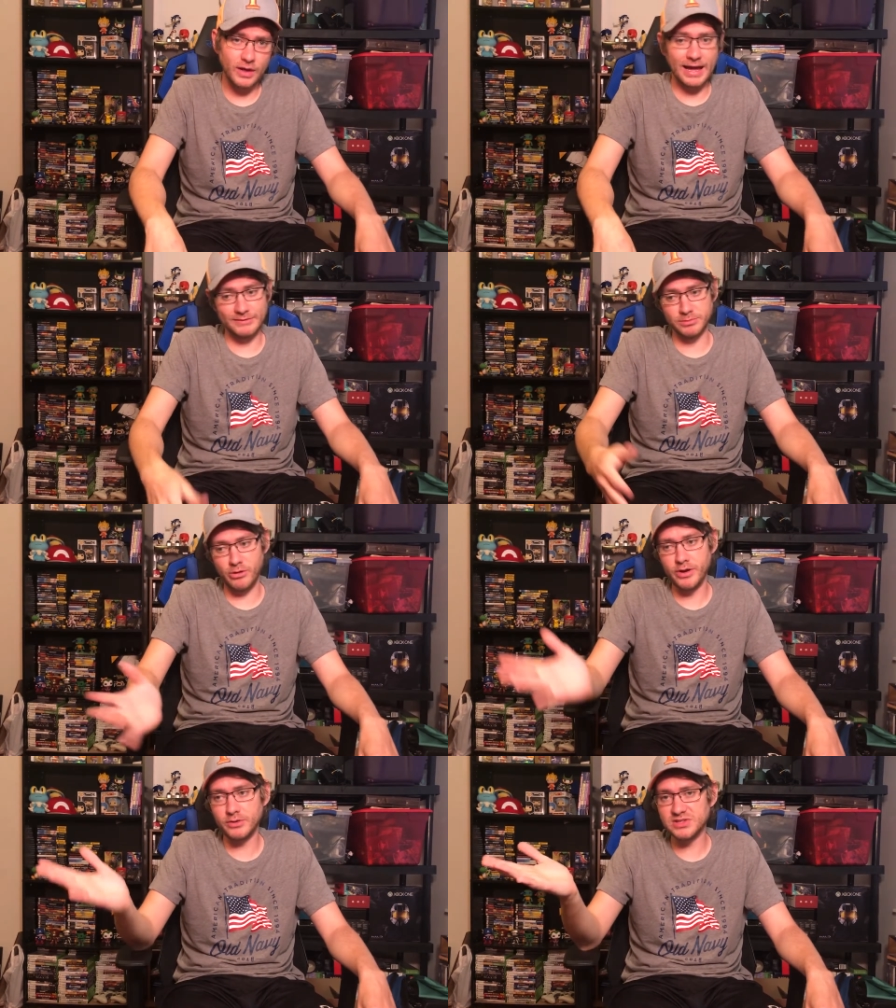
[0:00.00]
I have a
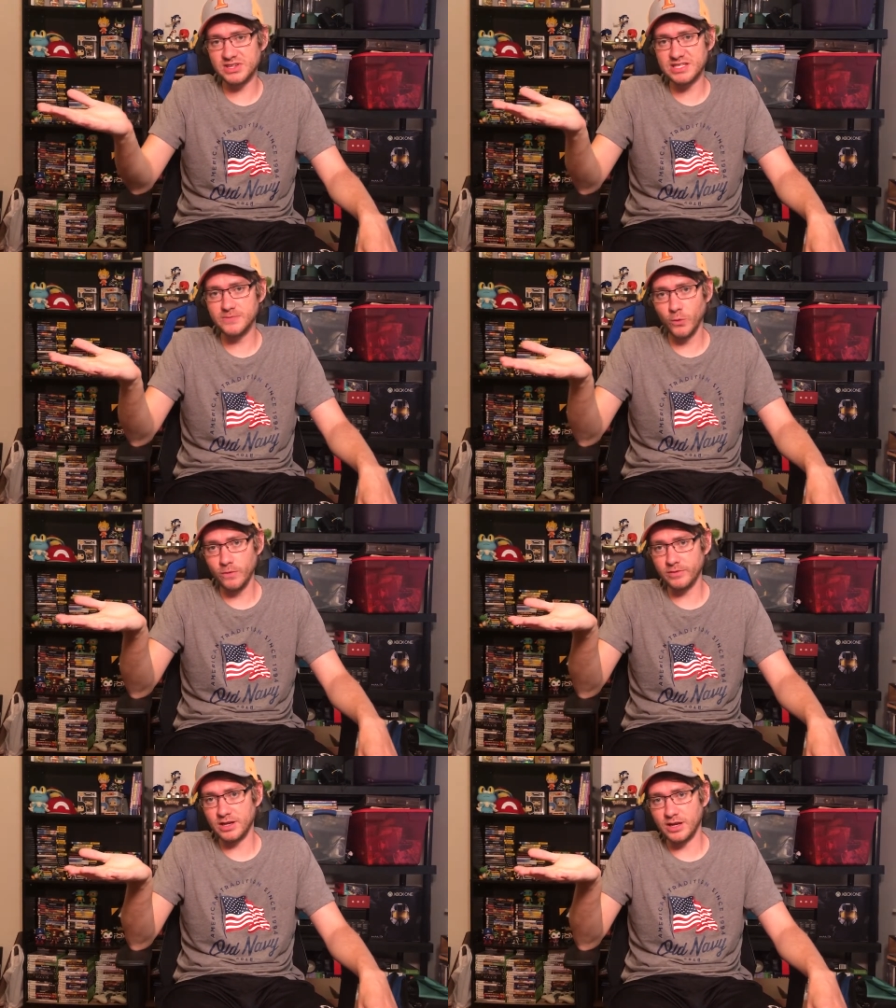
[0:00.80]
Mario sixty-four
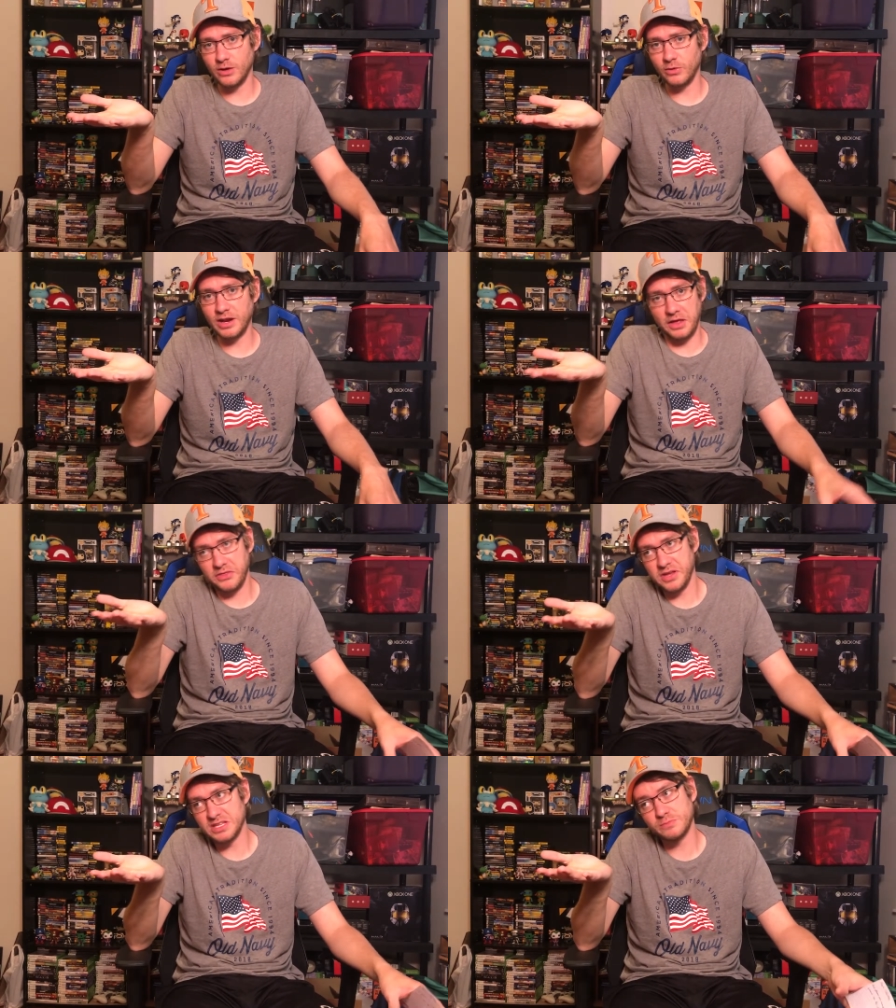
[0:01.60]
video that I
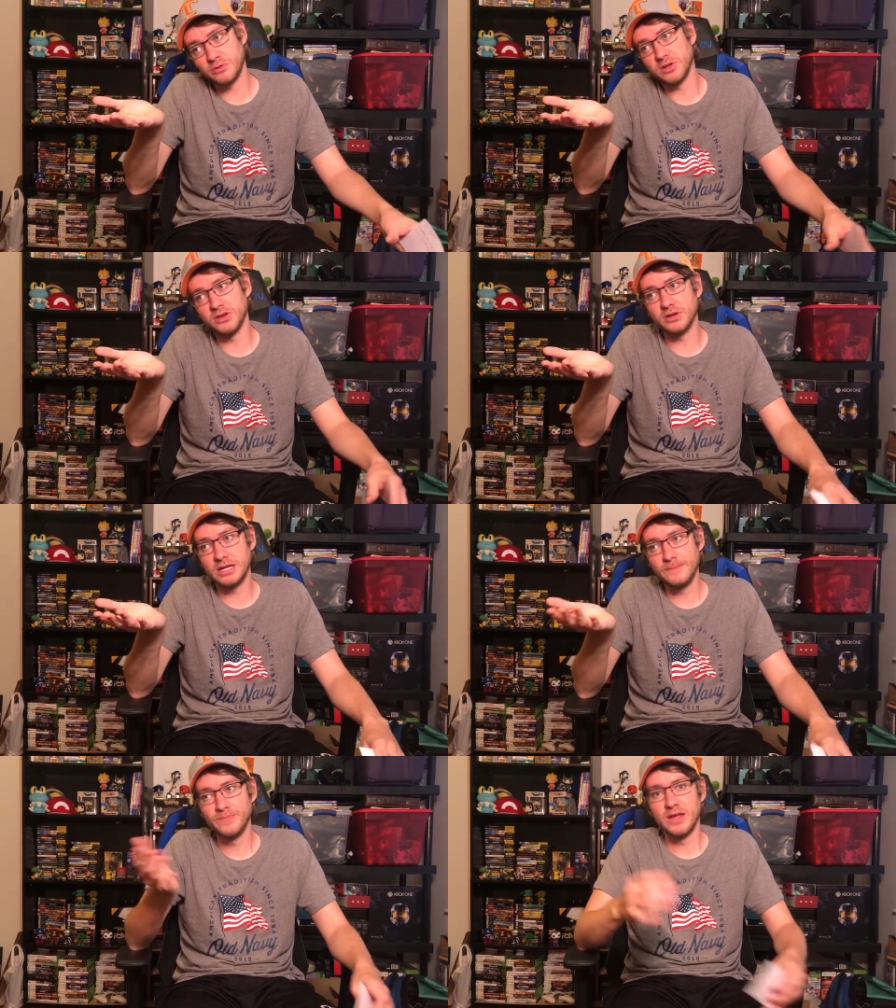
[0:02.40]
think is pretty
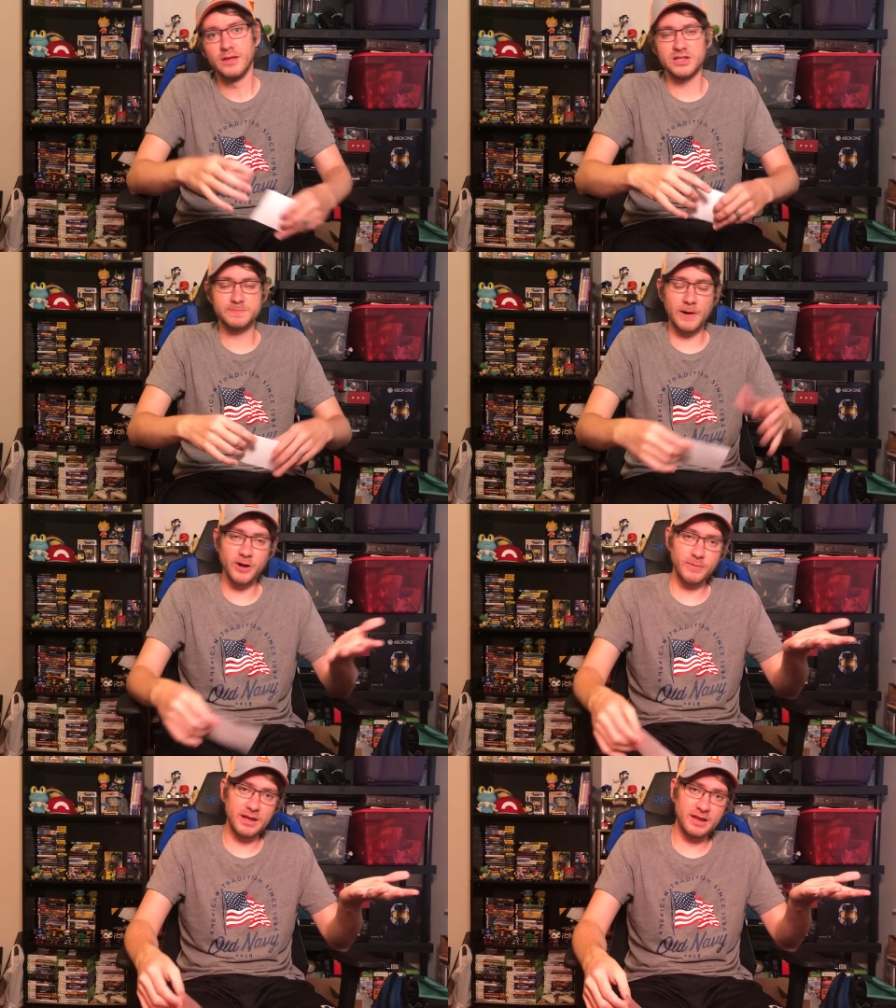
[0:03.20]
good,
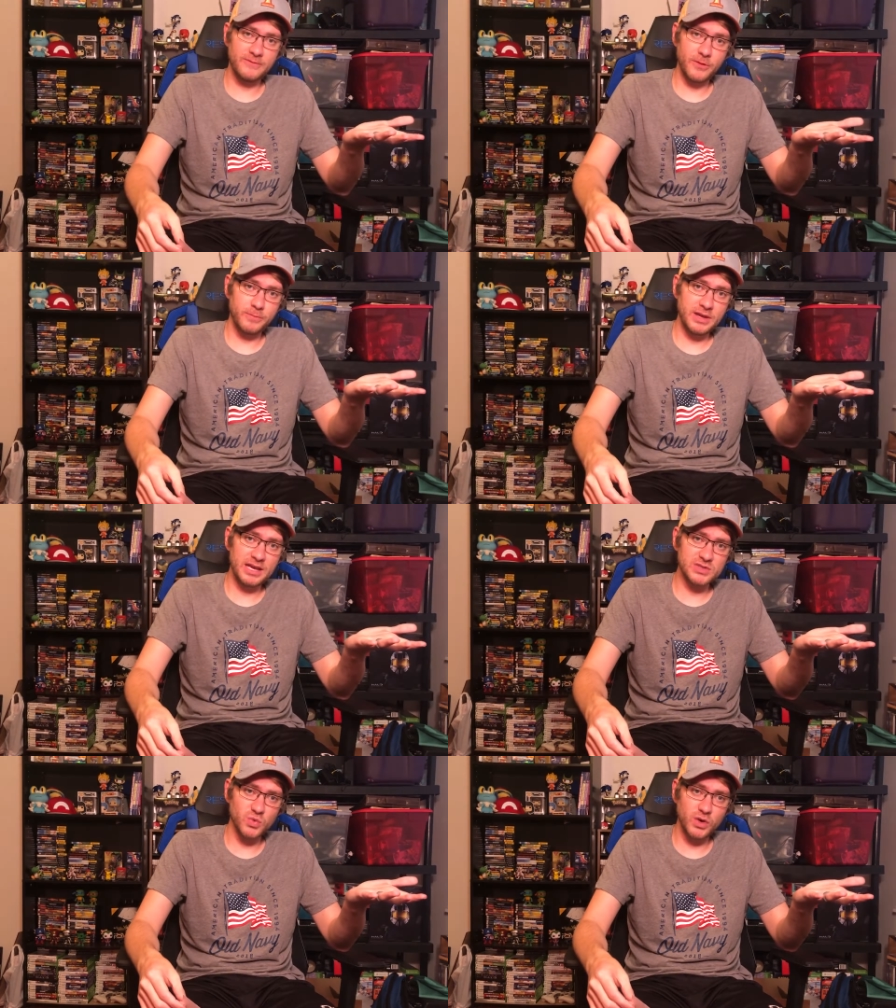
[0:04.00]
Spider-Man for the P
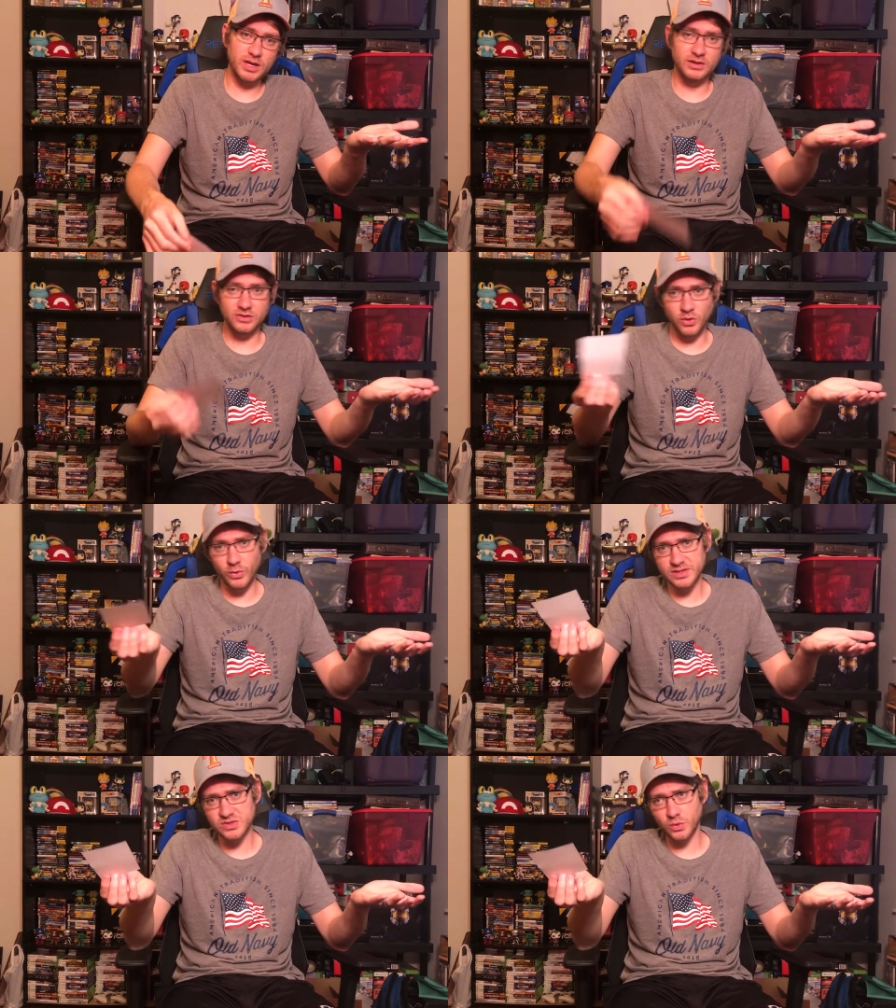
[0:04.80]
S one,
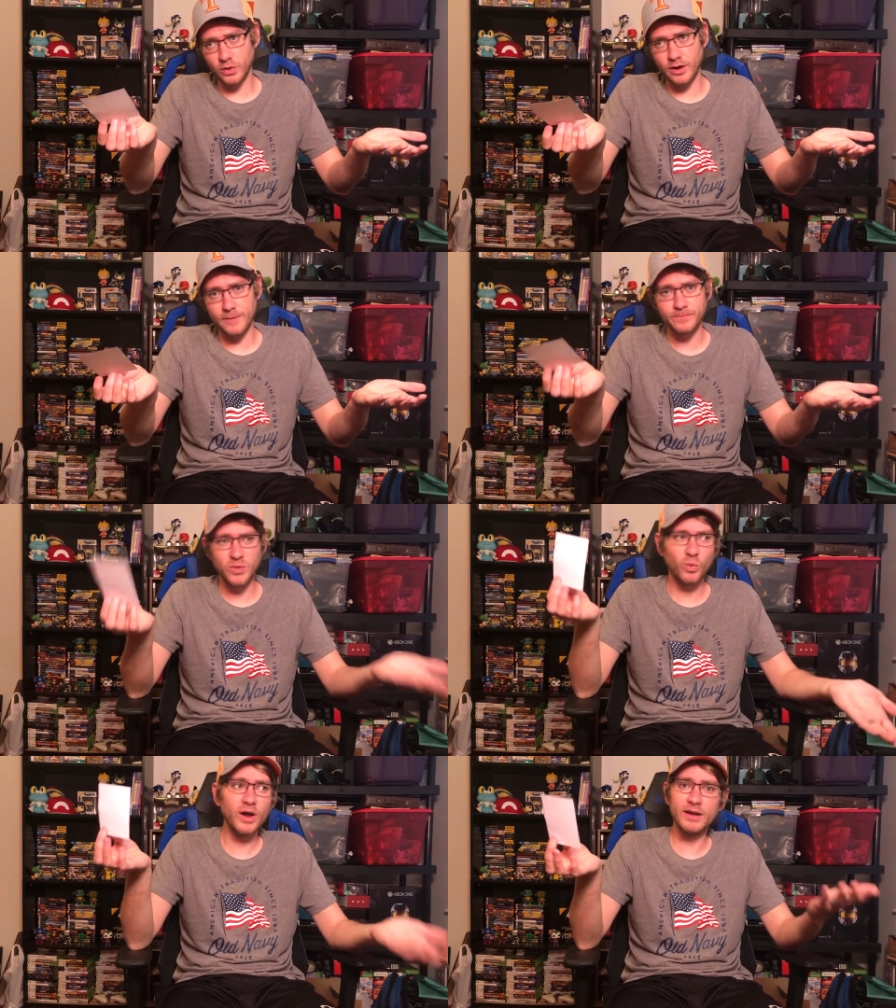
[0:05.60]
Toy Story,
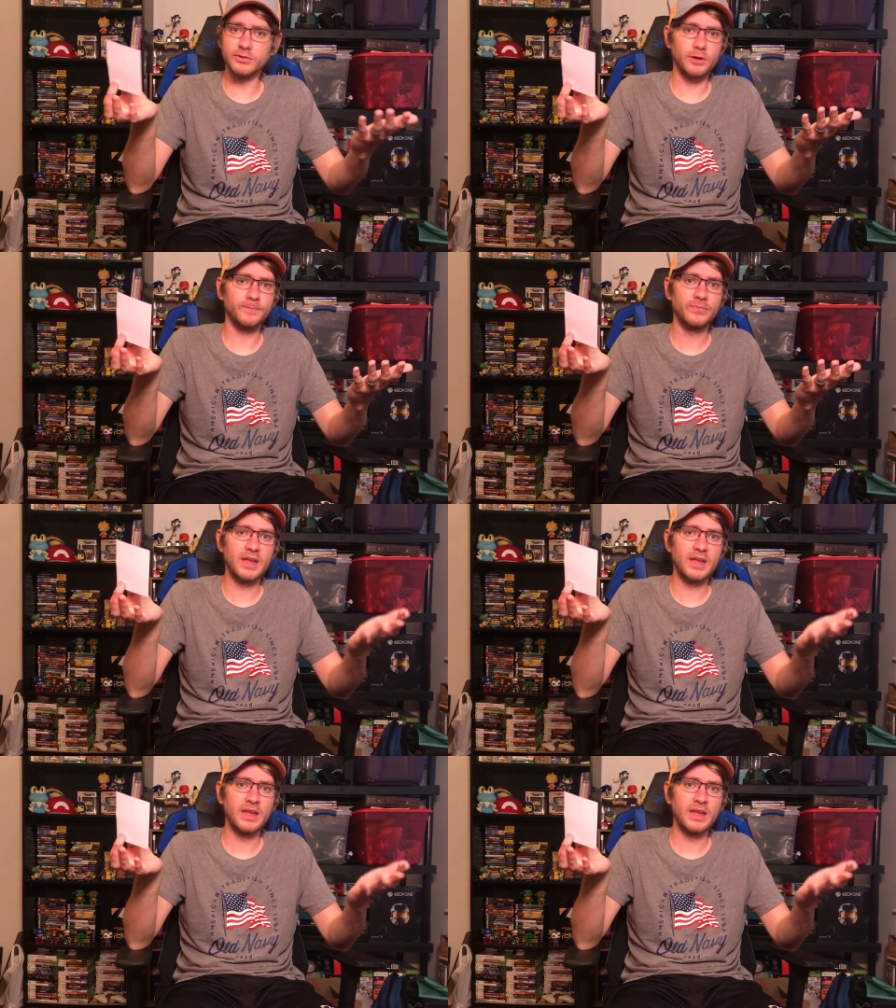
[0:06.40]
whatever.